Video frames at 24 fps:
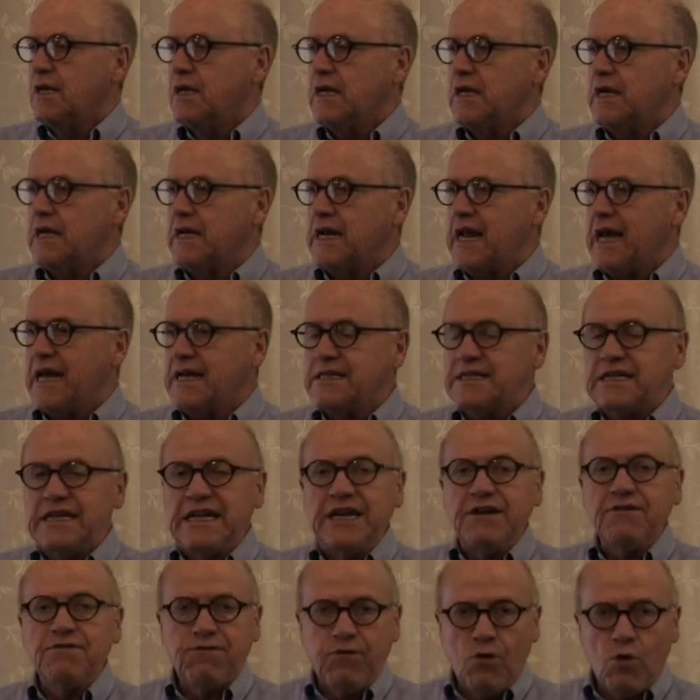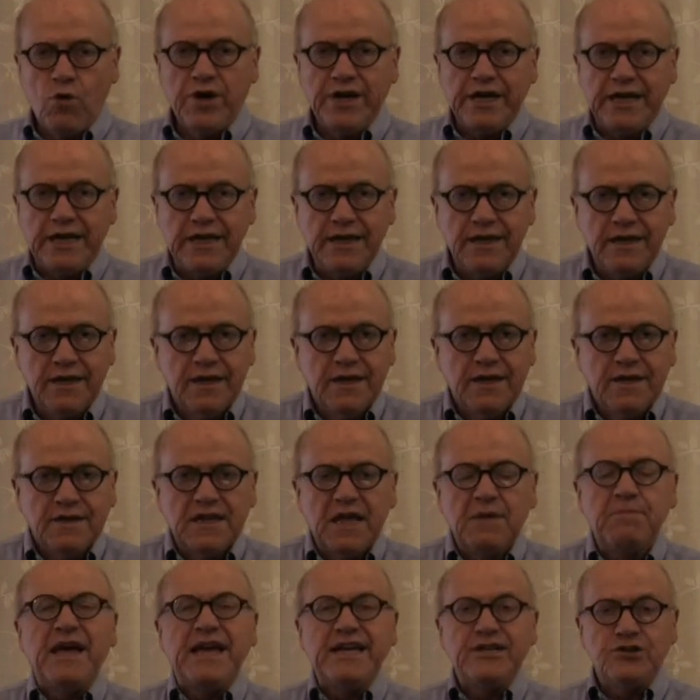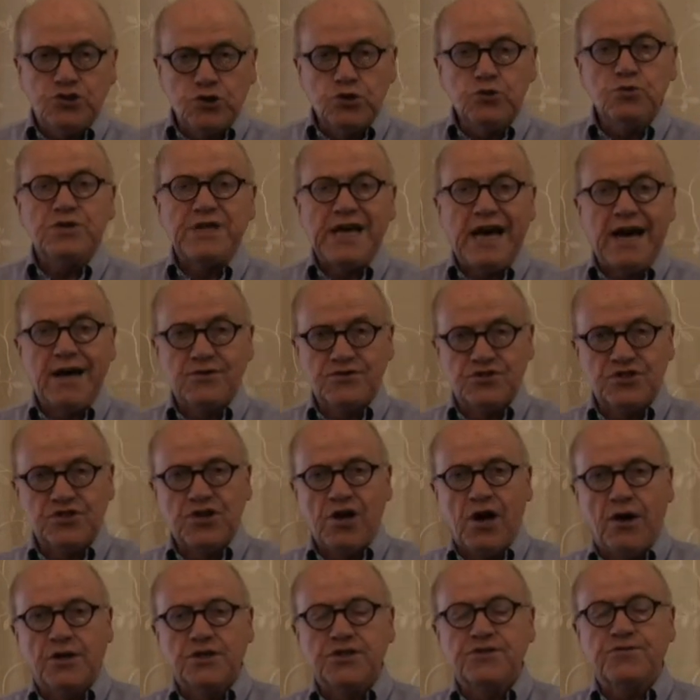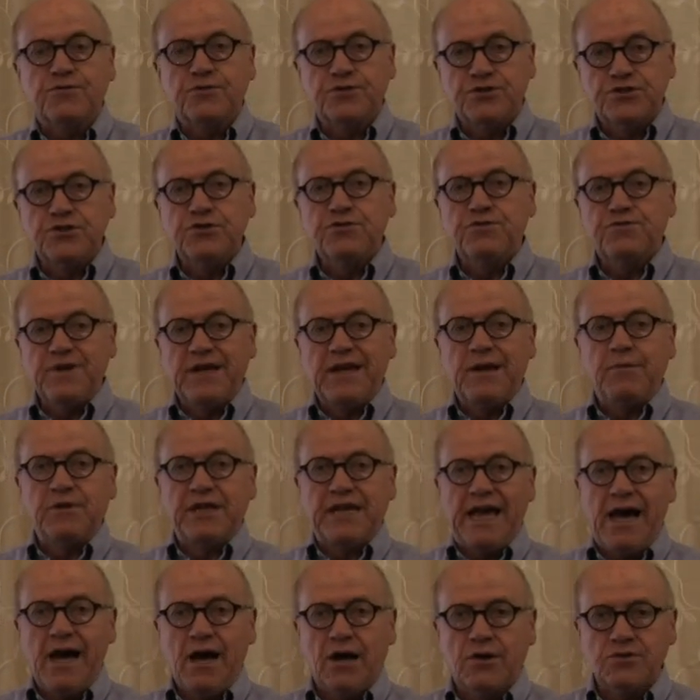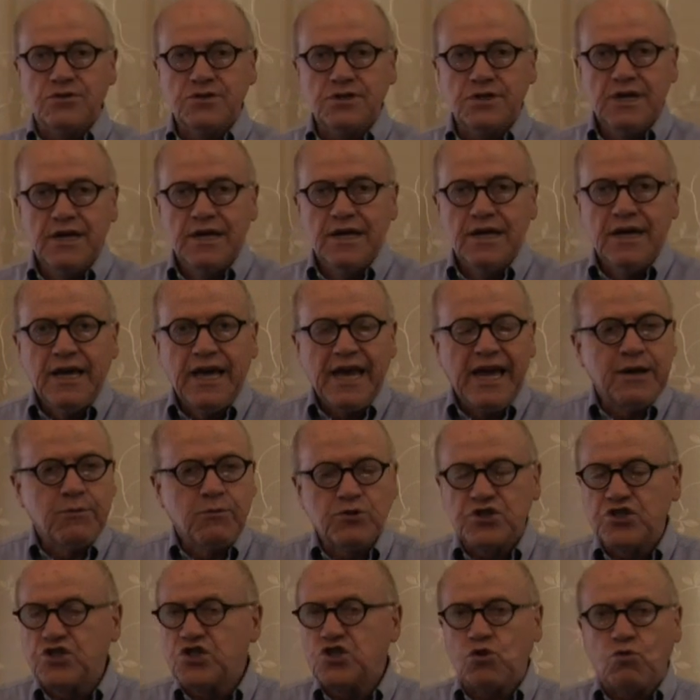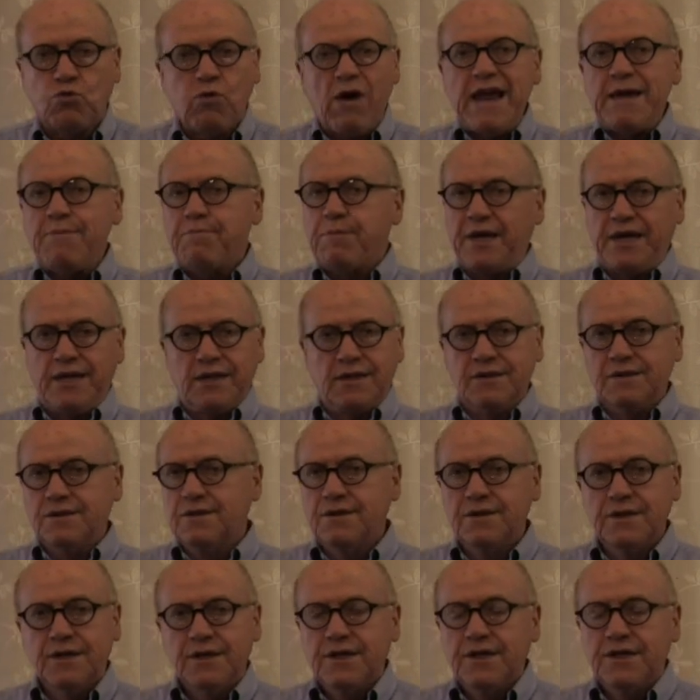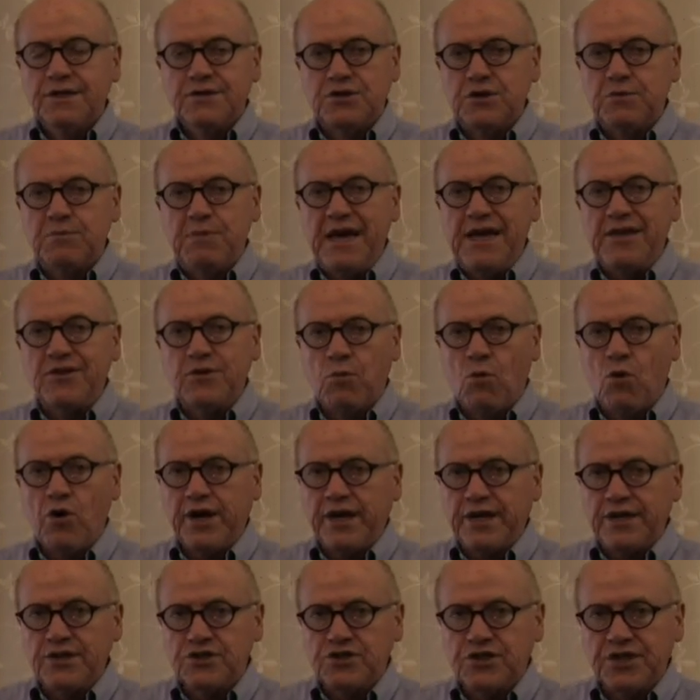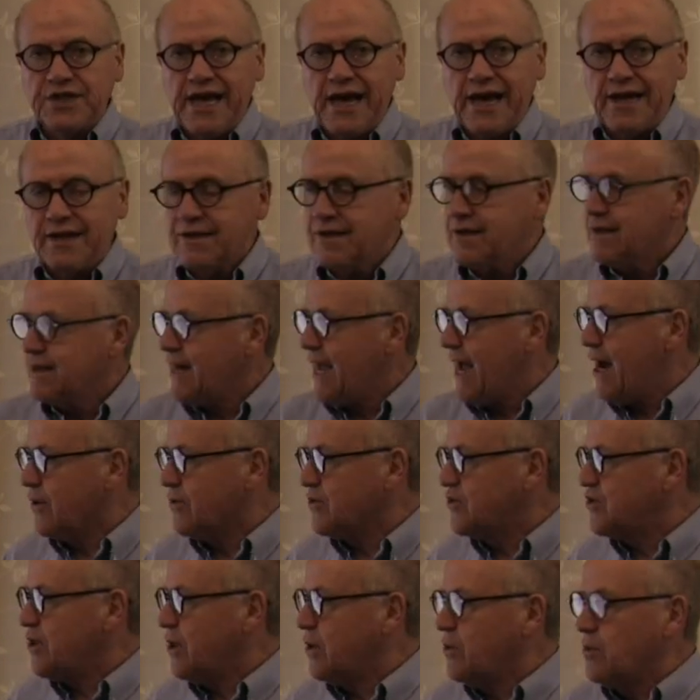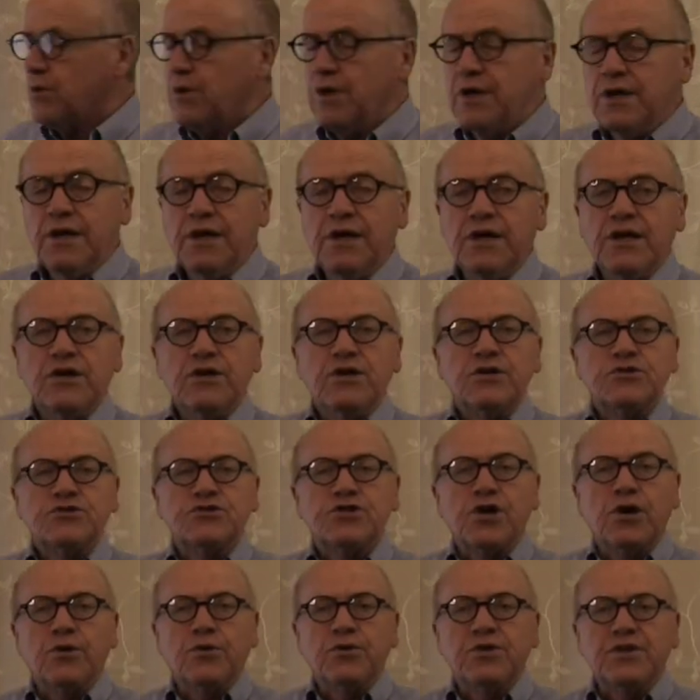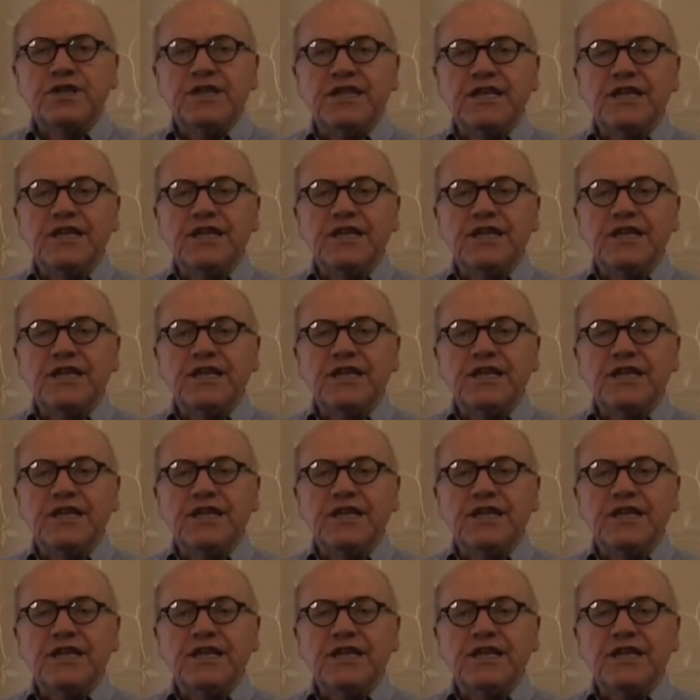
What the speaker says: in 1940, they paid $2,000 for a two-family house and were scraping to pay the mortgage on that house. So if